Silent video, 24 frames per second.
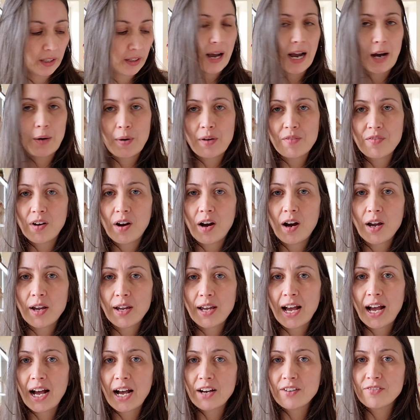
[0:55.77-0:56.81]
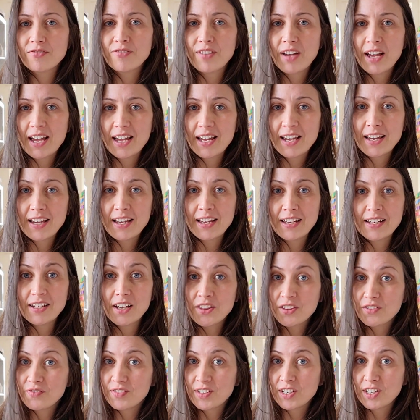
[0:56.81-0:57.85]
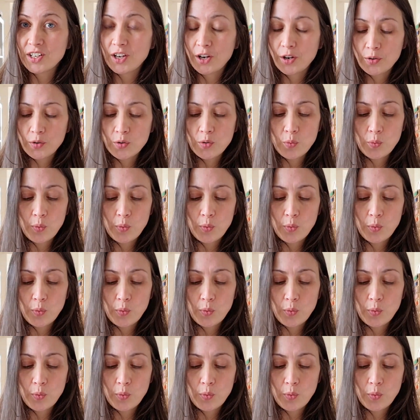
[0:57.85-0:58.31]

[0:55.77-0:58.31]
However, I have another video